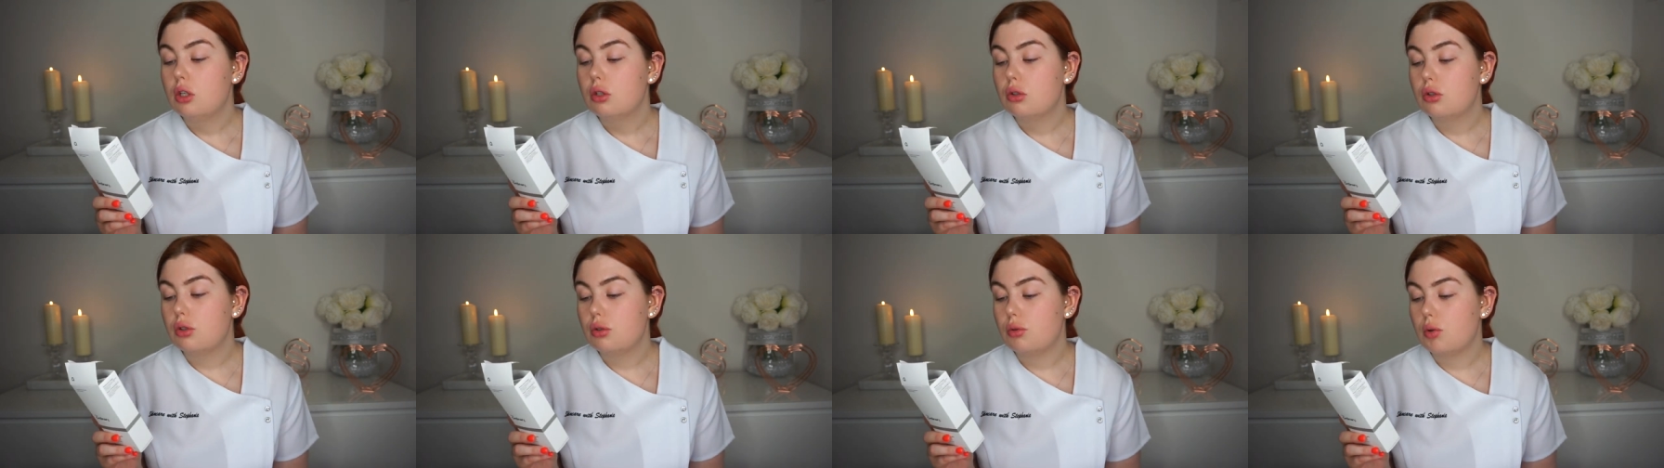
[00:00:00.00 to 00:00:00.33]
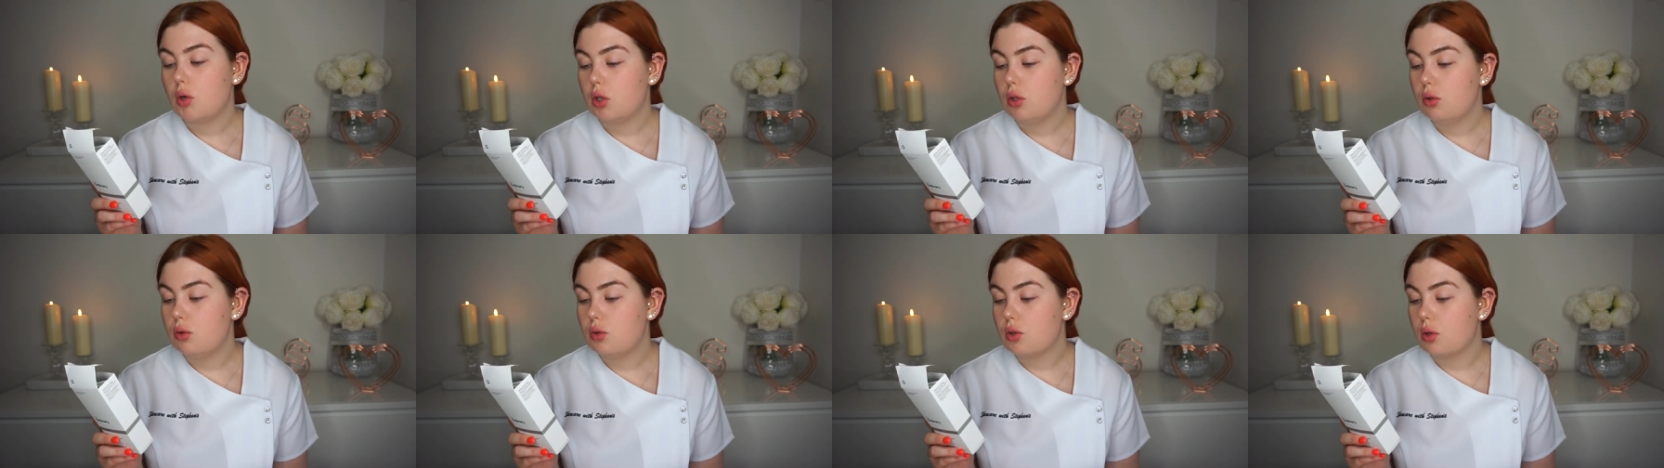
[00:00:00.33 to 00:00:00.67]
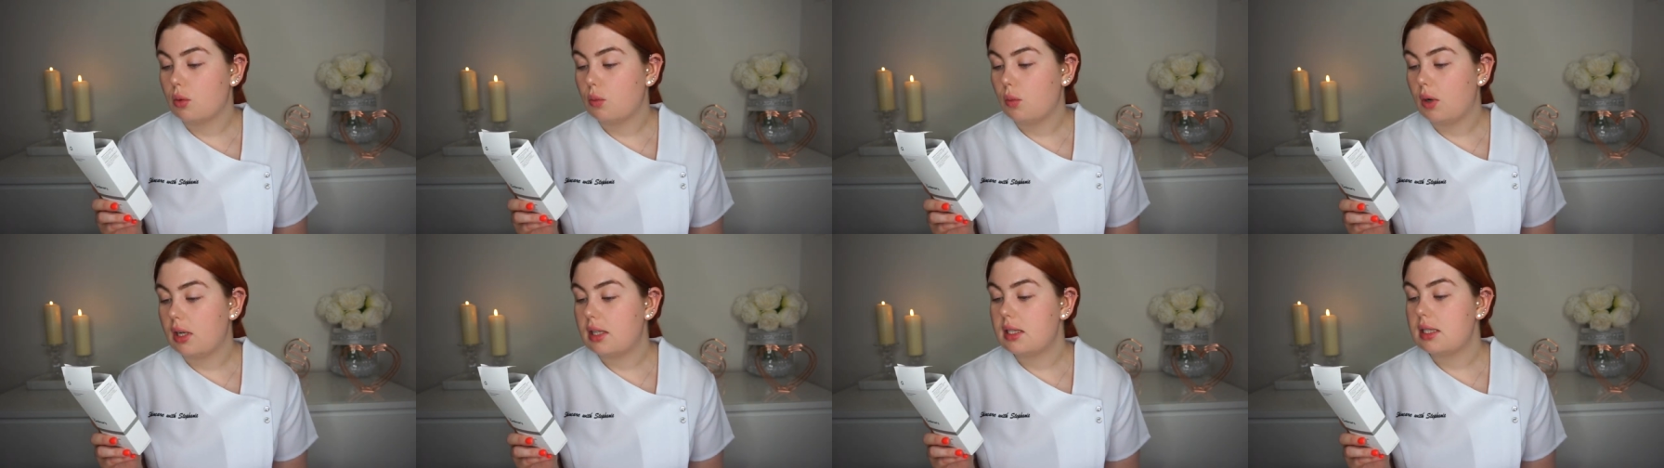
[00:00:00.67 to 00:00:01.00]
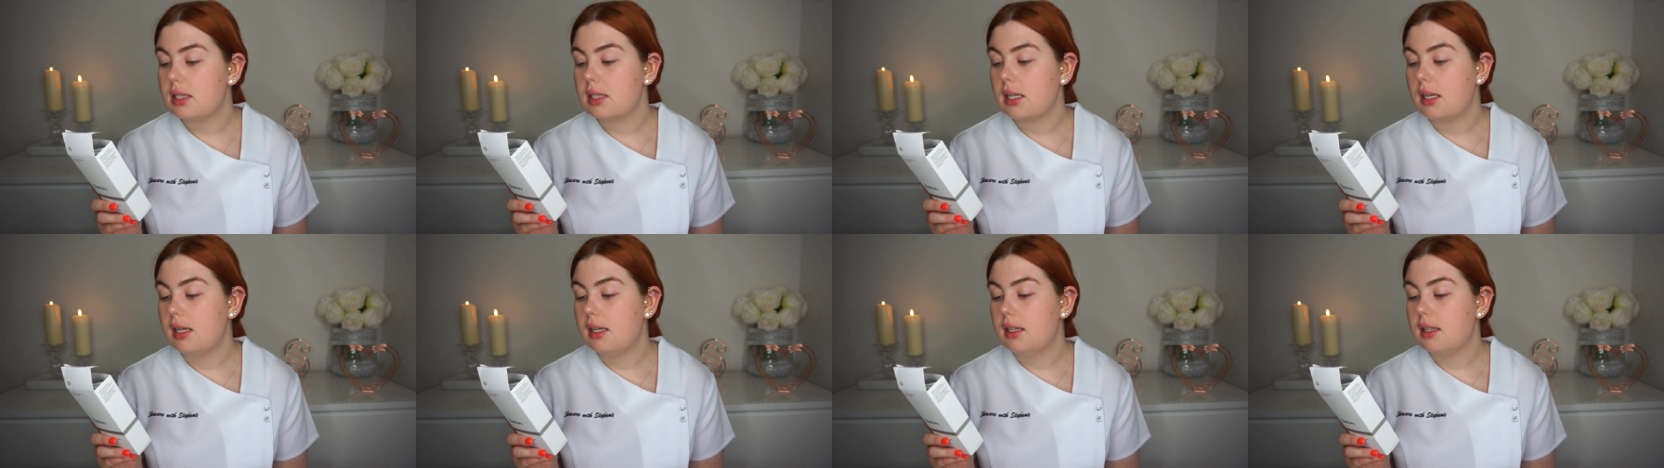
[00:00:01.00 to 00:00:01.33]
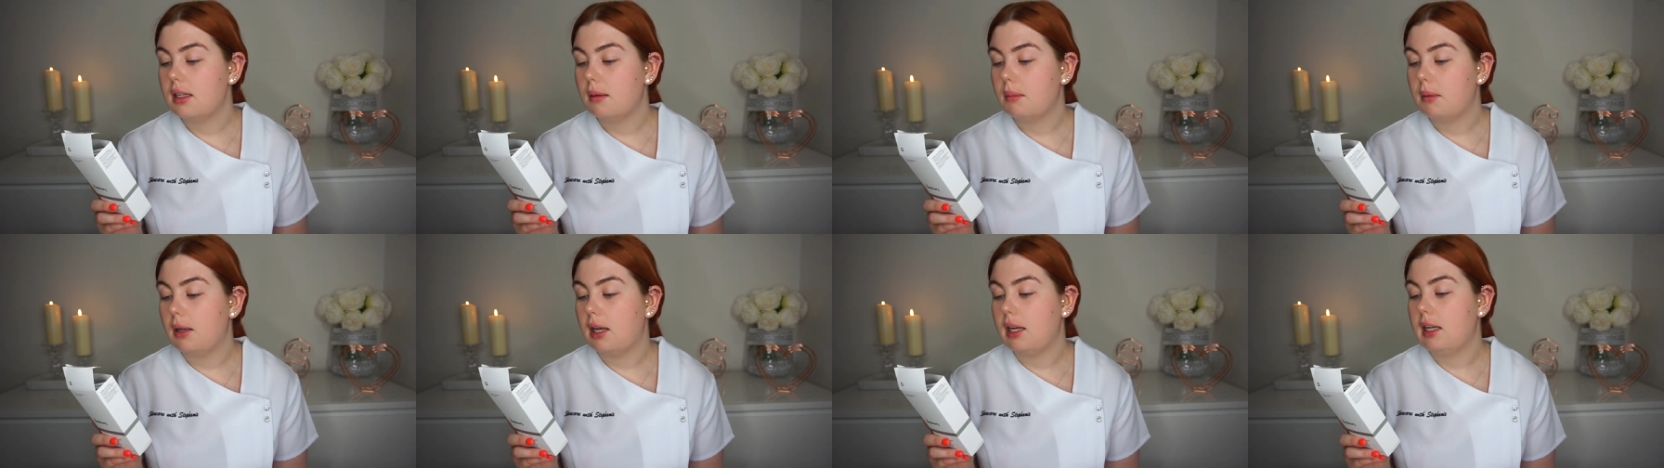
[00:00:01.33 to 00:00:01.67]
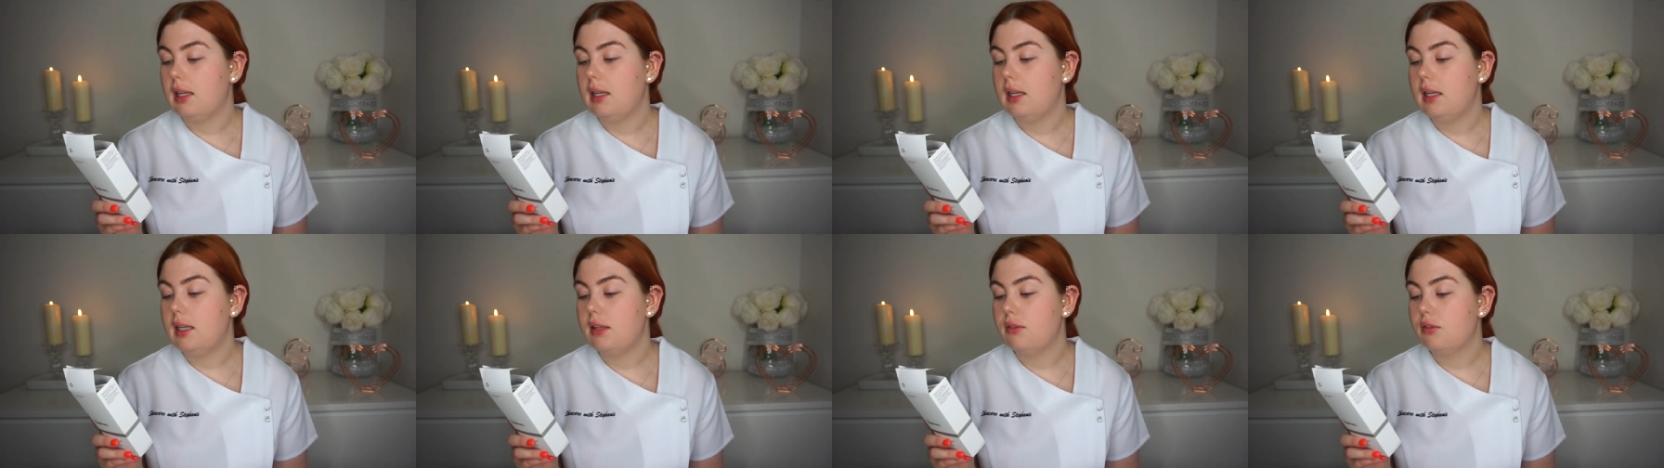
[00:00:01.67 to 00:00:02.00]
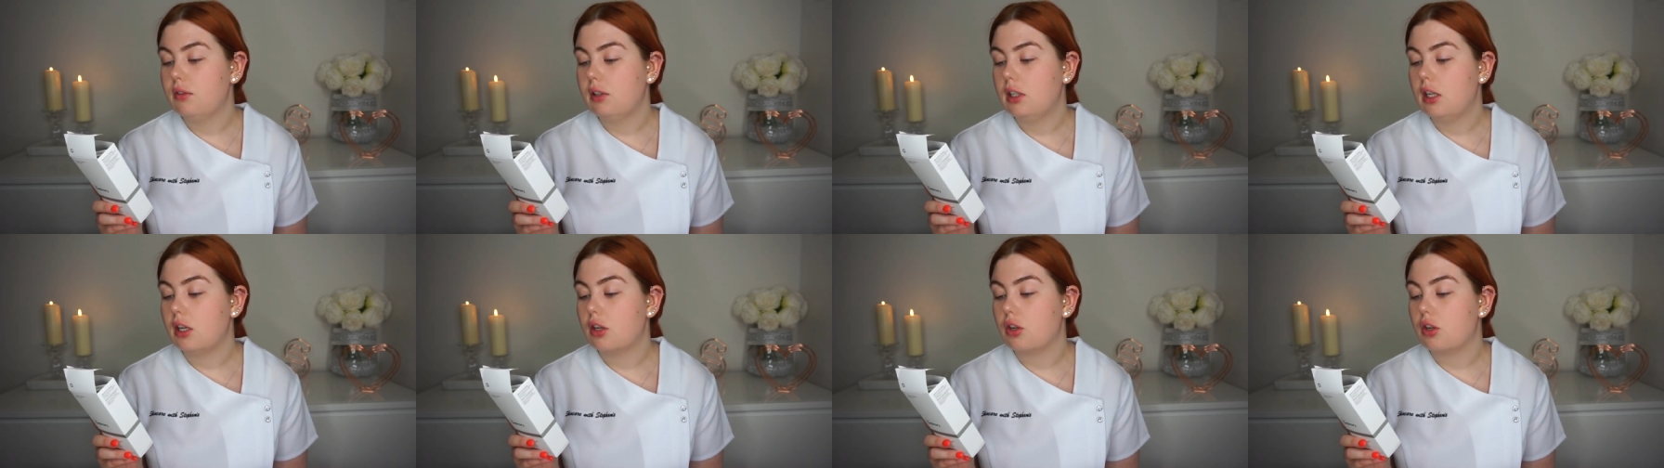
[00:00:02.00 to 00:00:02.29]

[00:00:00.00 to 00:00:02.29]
Do not use on wet skin. Apply evenly